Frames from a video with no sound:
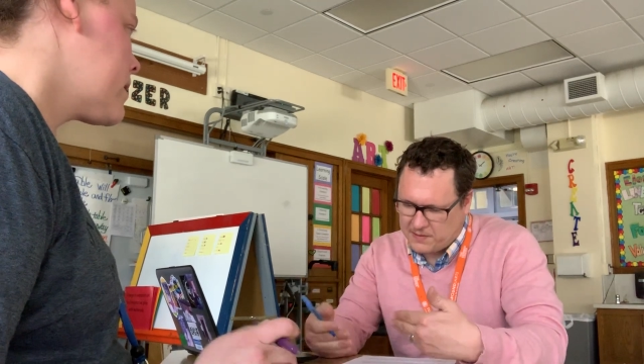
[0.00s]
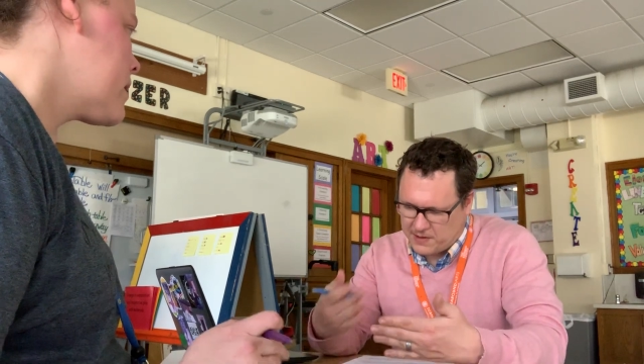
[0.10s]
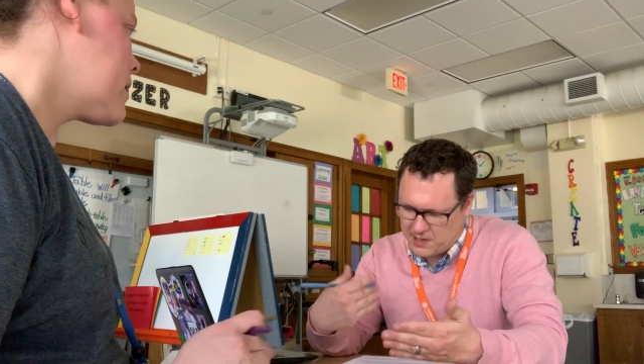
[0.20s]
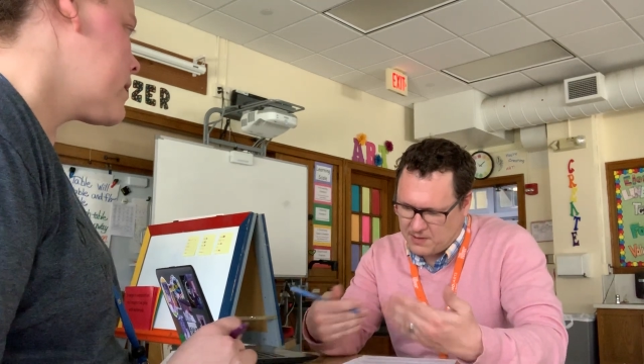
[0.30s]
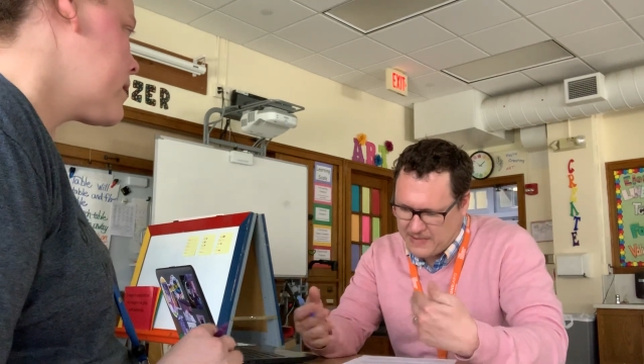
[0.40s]

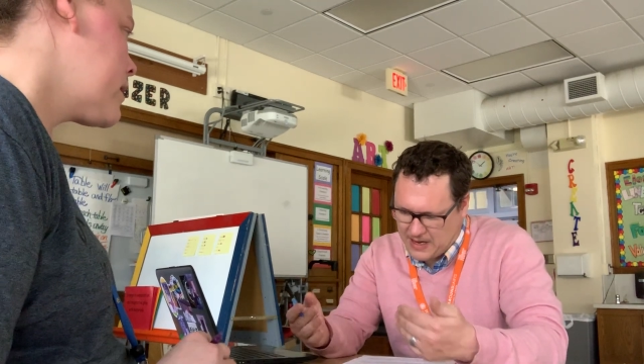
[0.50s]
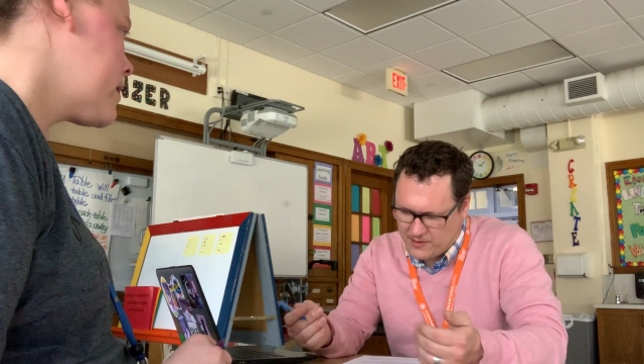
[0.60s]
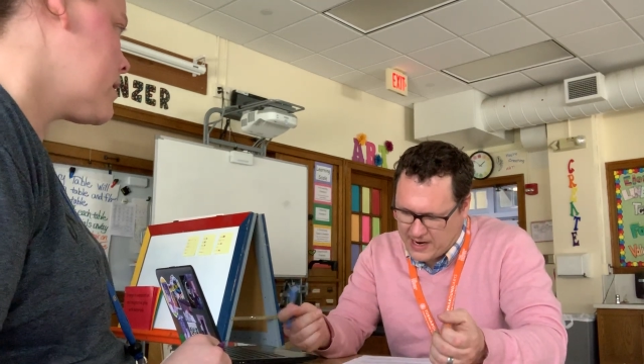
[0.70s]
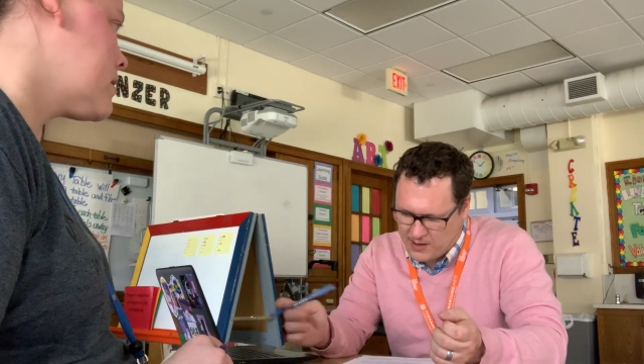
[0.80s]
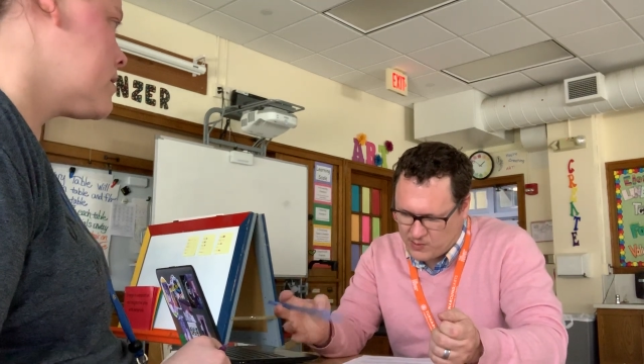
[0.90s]
thinking
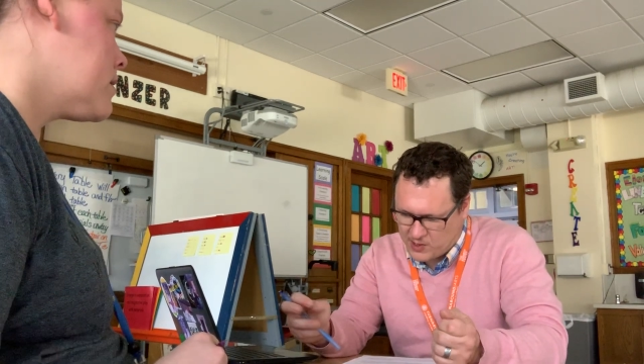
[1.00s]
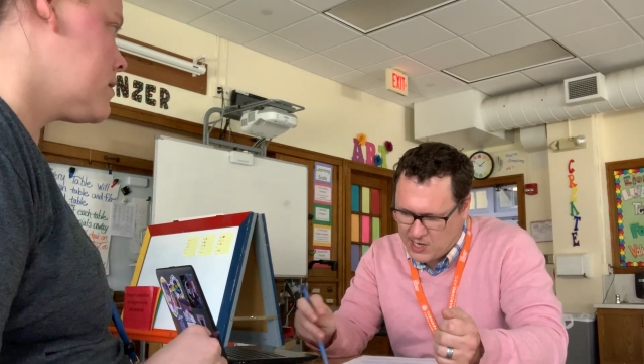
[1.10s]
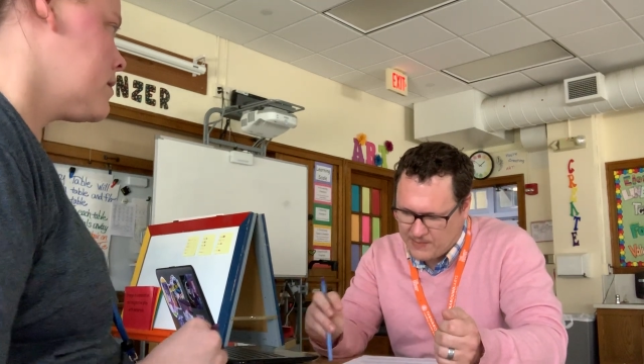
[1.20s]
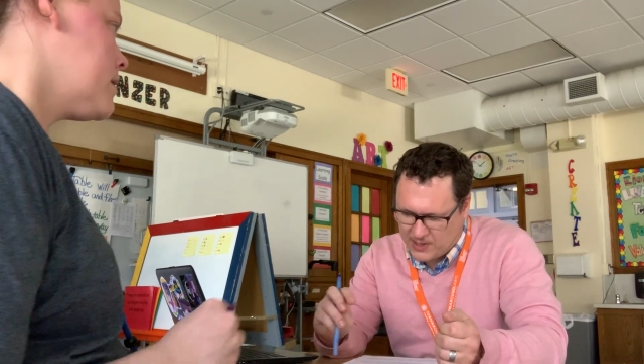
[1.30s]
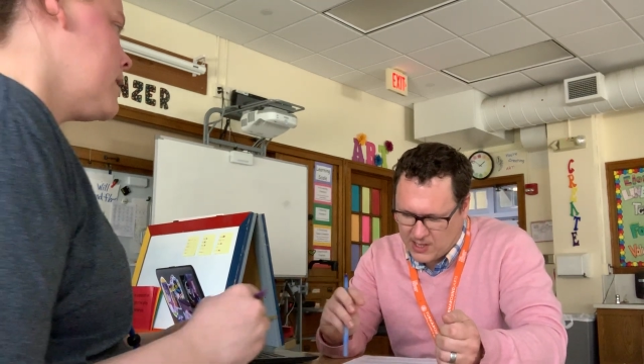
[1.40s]
about how we're
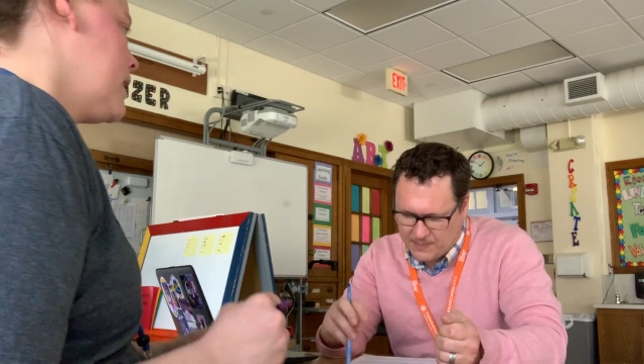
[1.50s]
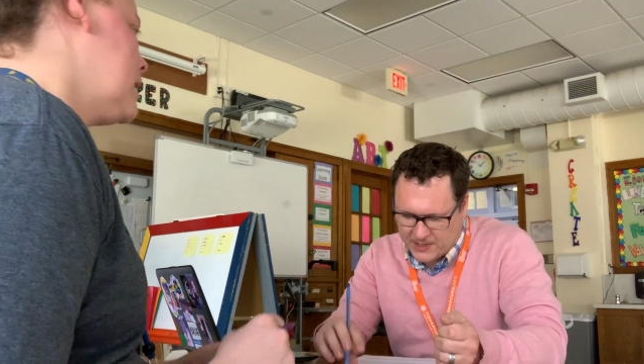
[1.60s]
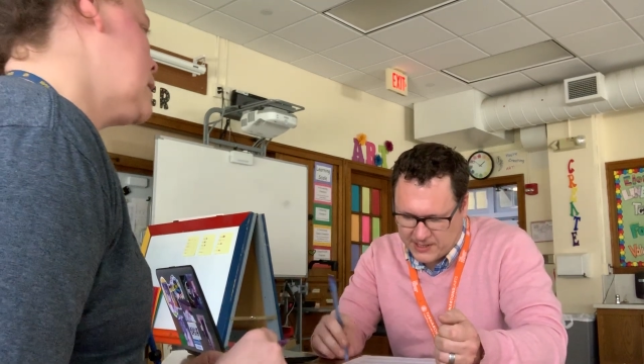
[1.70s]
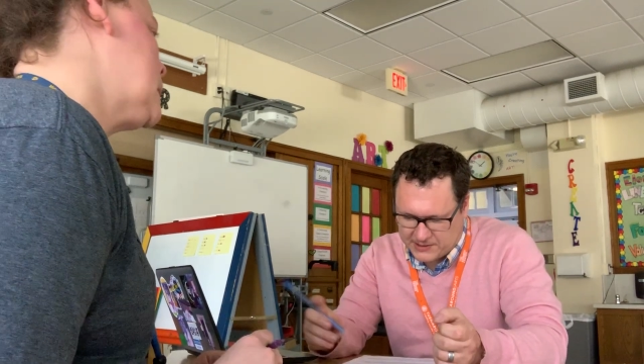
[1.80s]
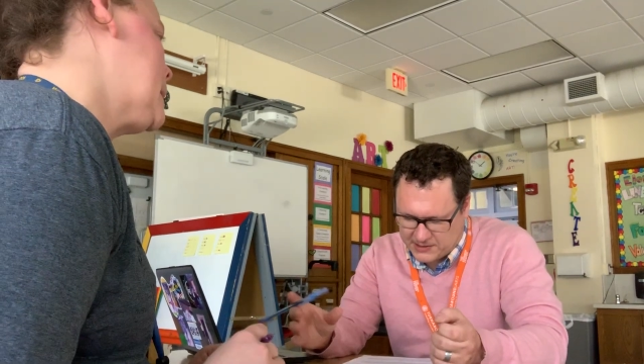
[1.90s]
coming up
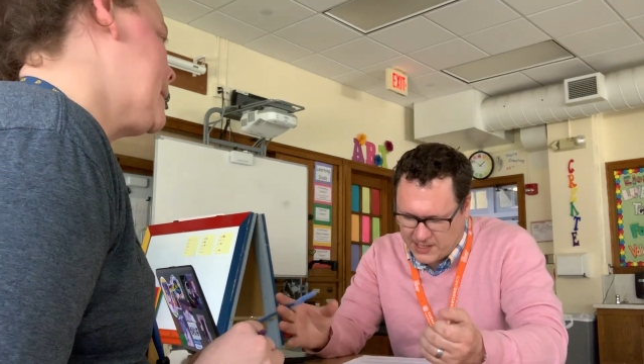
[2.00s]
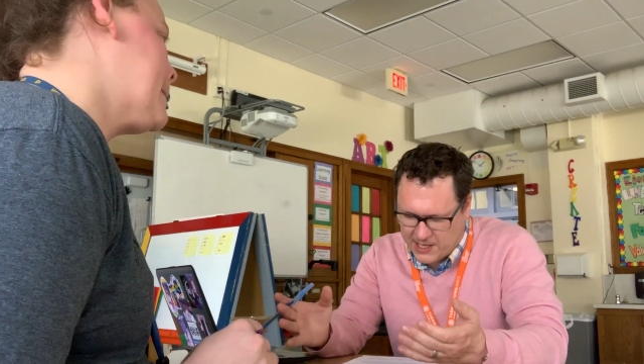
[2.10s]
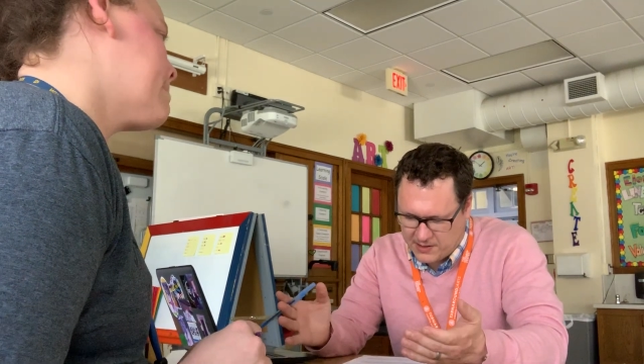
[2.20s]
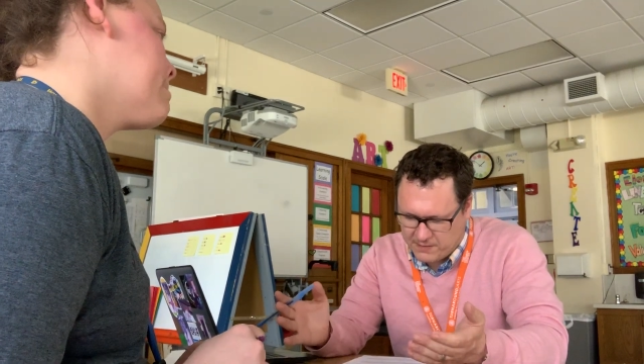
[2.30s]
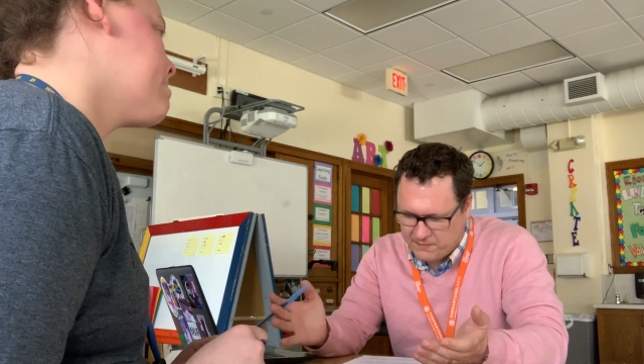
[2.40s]
against the
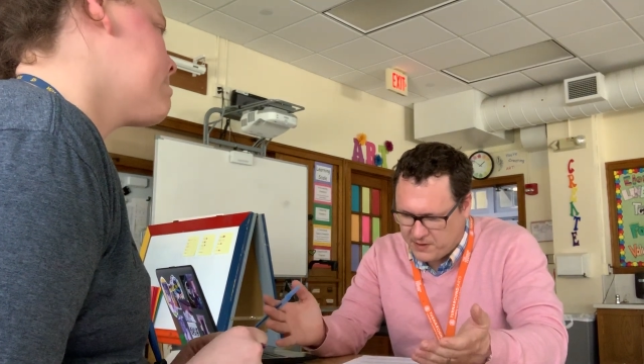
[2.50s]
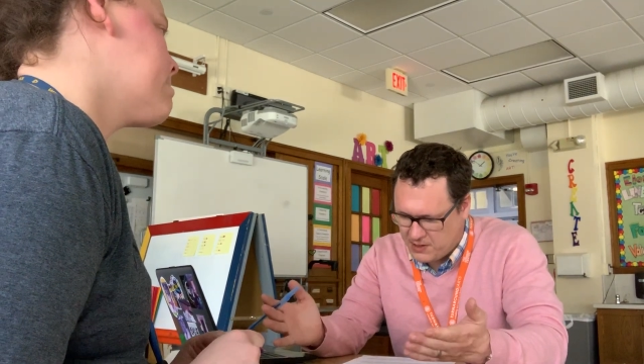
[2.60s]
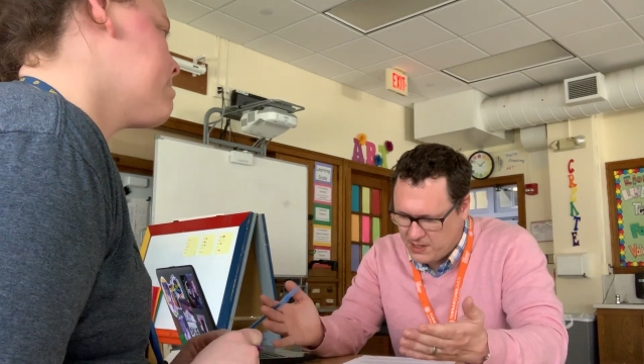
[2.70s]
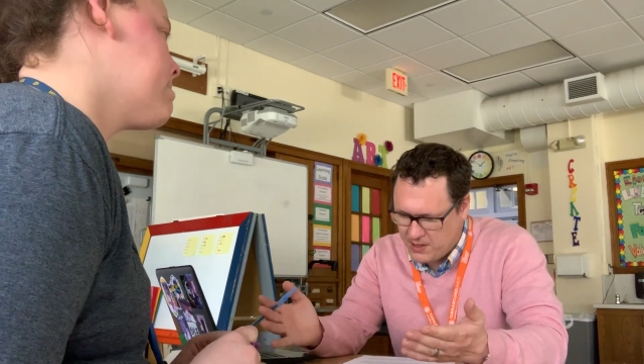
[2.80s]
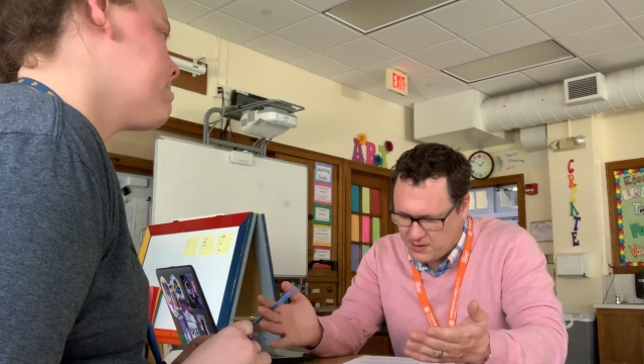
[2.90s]
end of the
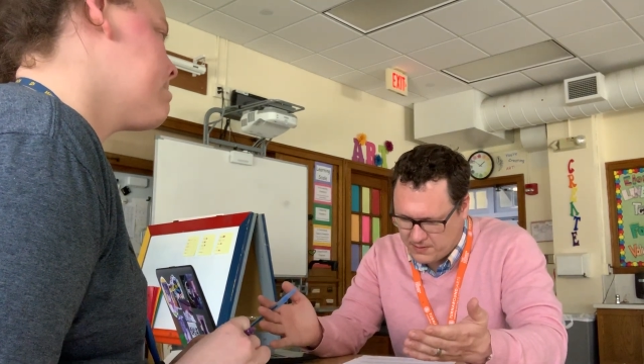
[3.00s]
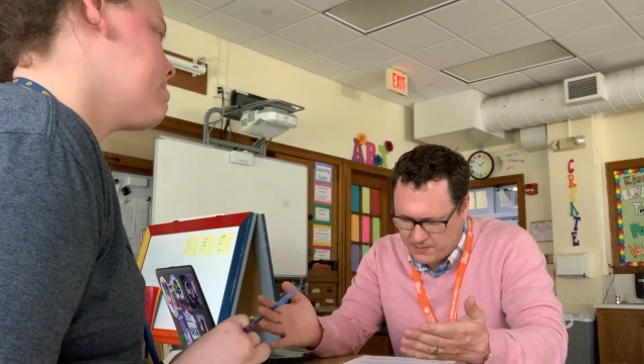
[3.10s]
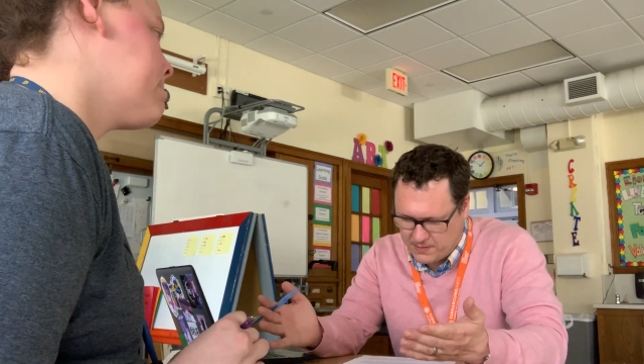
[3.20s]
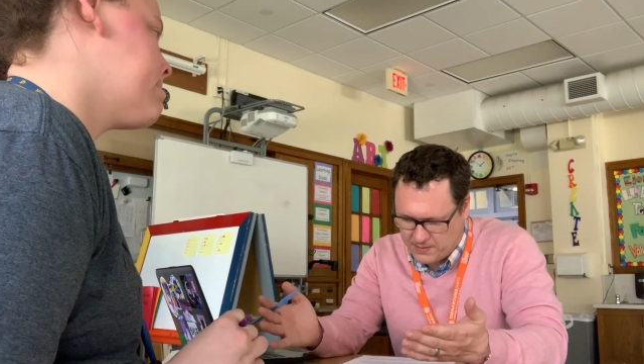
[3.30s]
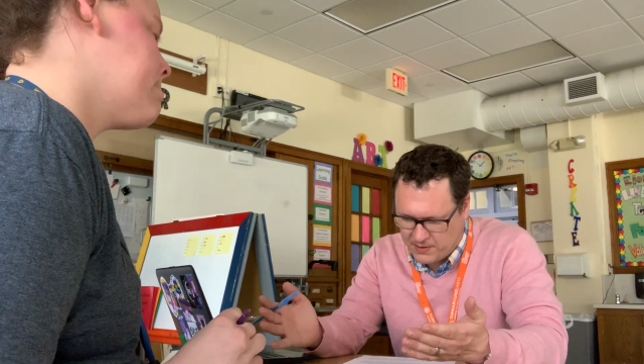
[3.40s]
year,